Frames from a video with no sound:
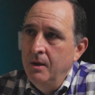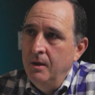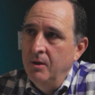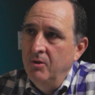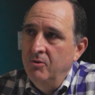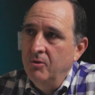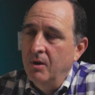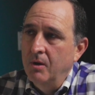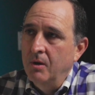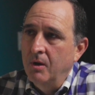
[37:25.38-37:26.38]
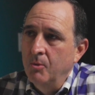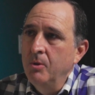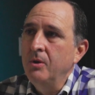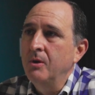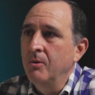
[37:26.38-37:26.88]
is a
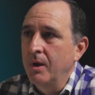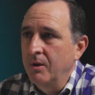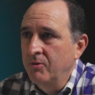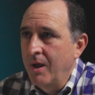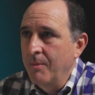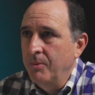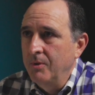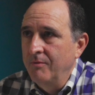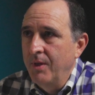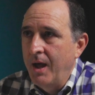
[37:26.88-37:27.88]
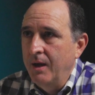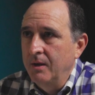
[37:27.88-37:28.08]
really great example of that.